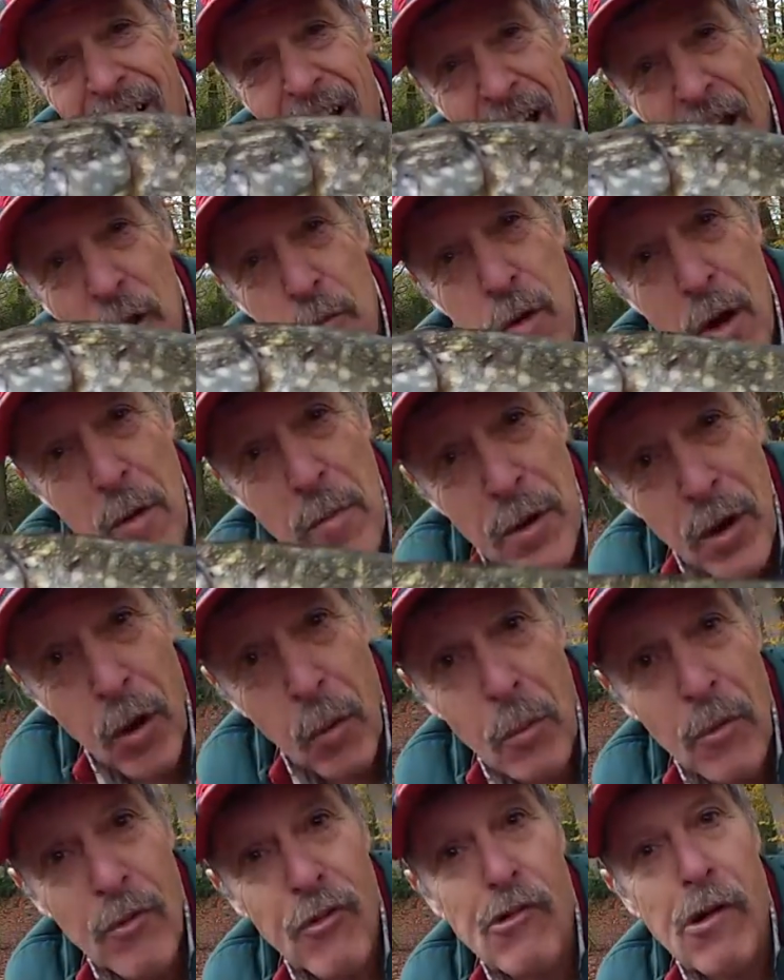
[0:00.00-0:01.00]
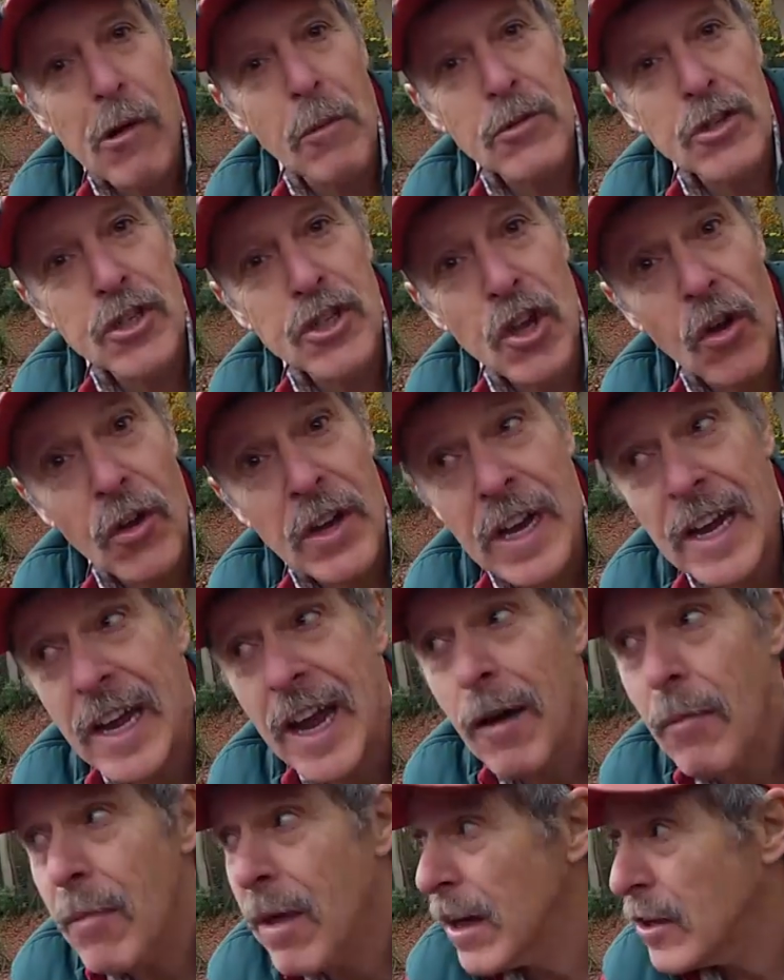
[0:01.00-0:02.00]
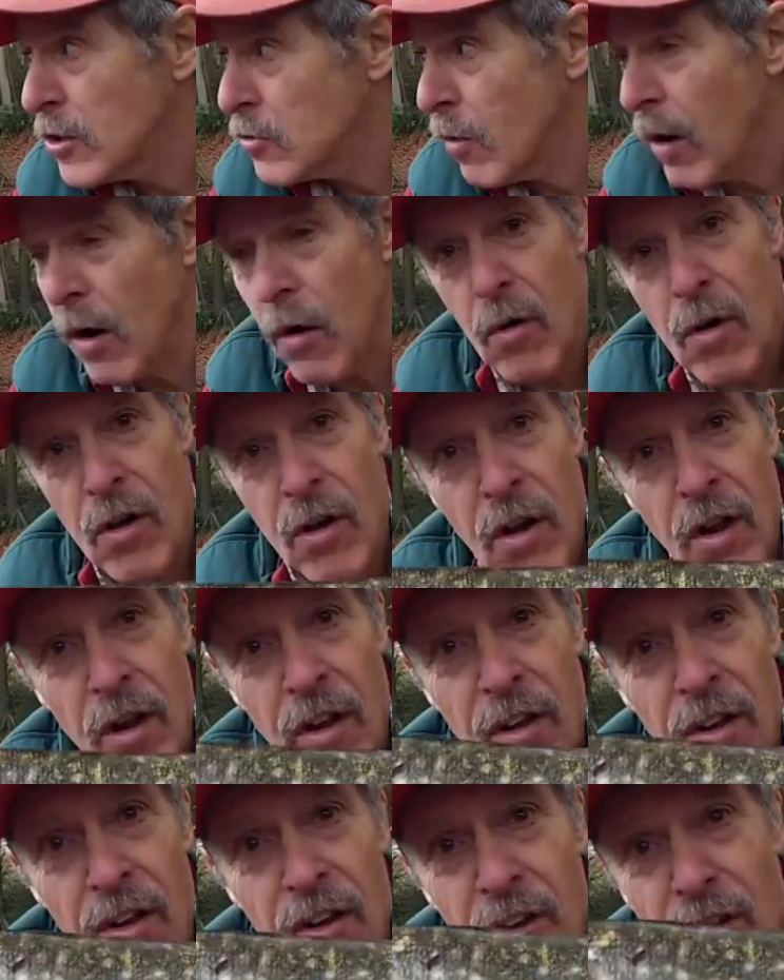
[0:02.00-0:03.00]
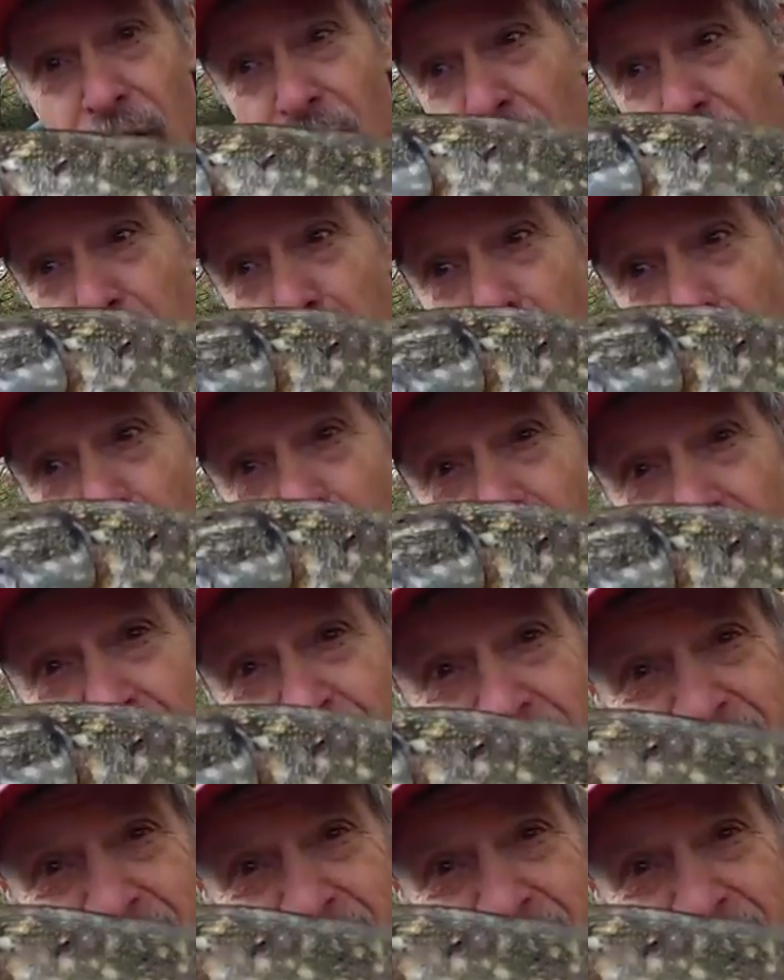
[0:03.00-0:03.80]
It won't be long before I'm cycling up that as well, looking for more.